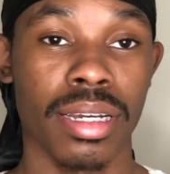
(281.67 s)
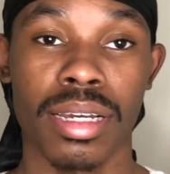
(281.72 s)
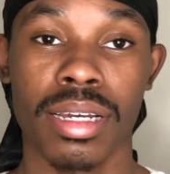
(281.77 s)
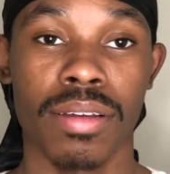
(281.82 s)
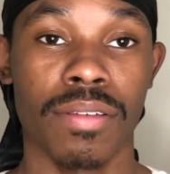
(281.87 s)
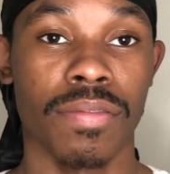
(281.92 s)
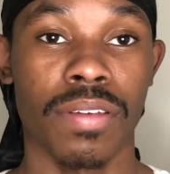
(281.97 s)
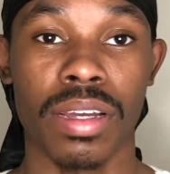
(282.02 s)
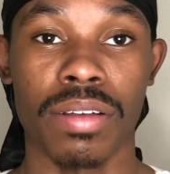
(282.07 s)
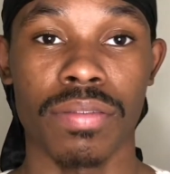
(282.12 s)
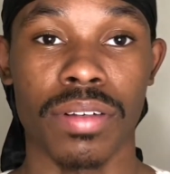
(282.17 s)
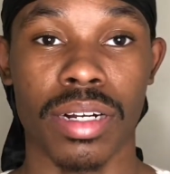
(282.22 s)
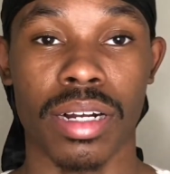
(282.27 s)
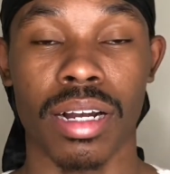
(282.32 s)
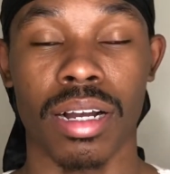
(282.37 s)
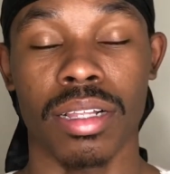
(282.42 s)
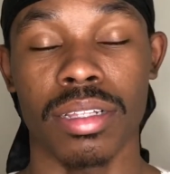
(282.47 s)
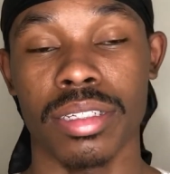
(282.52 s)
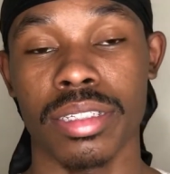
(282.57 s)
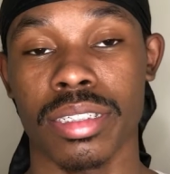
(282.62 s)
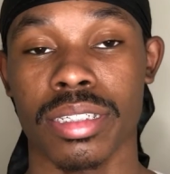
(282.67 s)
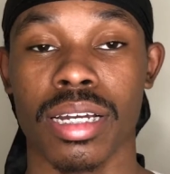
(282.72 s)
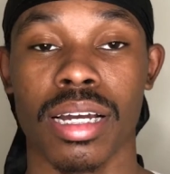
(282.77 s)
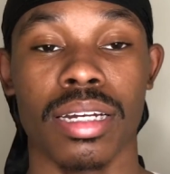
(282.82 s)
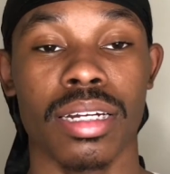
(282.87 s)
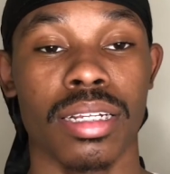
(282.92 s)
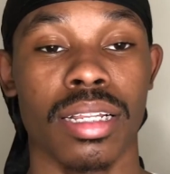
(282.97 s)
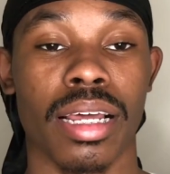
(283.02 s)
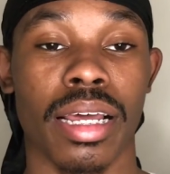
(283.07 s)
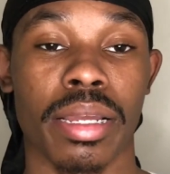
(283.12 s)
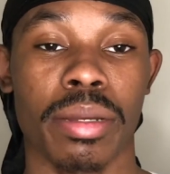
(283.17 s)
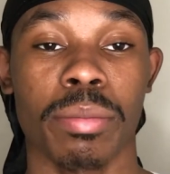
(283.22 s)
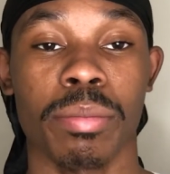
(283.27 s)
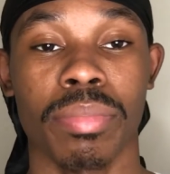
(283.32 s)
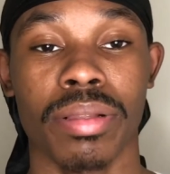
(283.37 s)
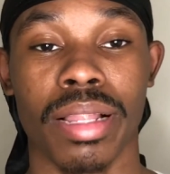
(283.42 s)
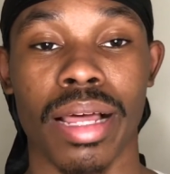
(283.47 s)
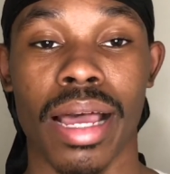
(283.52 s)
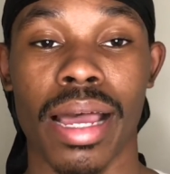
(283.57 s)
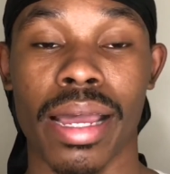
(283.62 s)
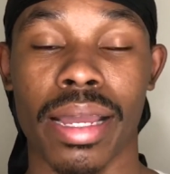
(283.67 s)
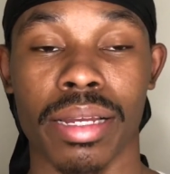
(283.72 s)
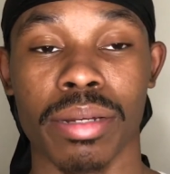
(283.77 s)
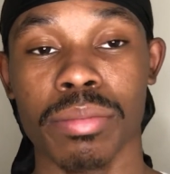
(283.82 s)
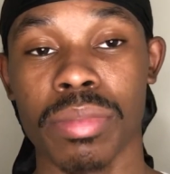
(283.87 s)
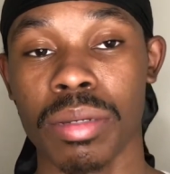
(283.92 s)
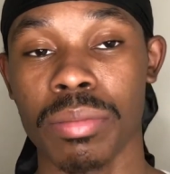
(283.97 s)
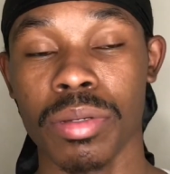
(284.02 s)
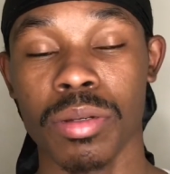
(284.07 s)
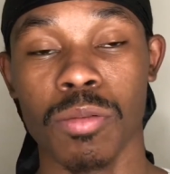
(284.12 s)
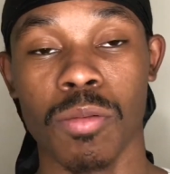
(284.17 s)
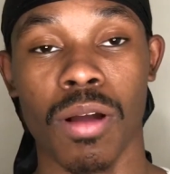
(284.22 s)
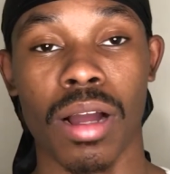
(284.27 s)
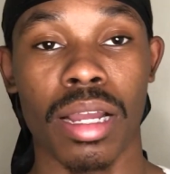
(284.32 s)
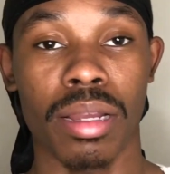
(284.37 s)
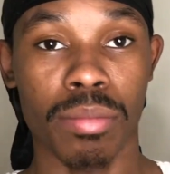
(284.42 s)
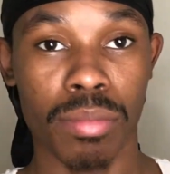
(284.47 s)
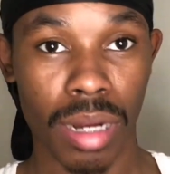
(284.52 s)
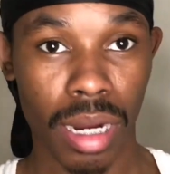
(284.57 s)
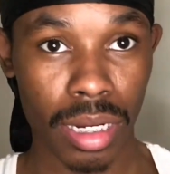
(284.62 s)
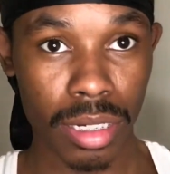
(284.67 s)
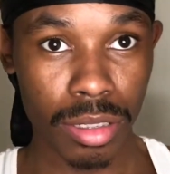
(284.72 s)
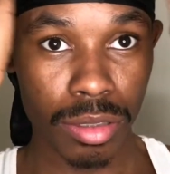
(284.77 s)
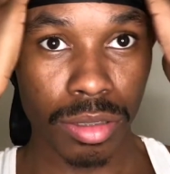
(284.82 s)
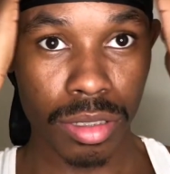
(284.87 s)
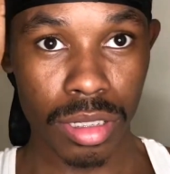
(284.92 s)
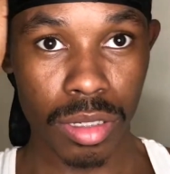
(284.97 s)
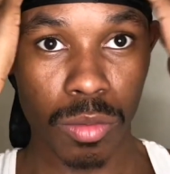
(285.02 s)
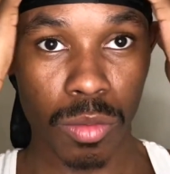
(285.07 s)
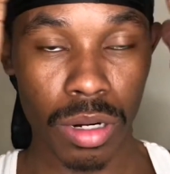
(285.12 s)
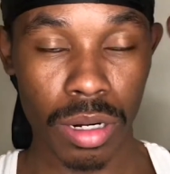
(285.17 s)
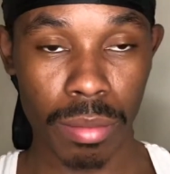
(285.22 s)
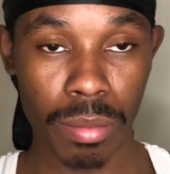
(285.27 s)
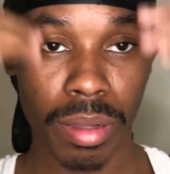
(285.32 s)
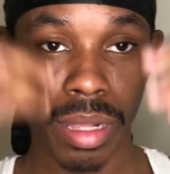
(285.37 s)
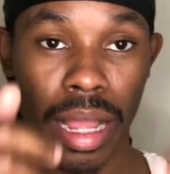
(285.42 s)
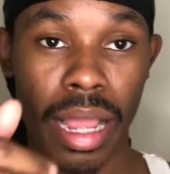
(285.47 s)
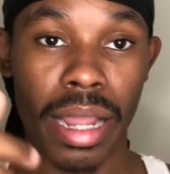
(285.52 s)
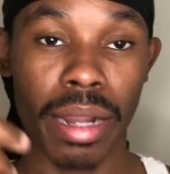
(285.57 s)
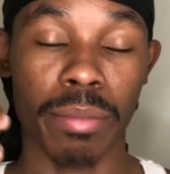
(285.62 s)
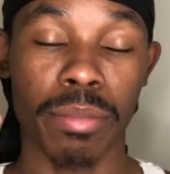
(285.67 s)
Favorite color is kind of like black, maybe white, but I usually wear black.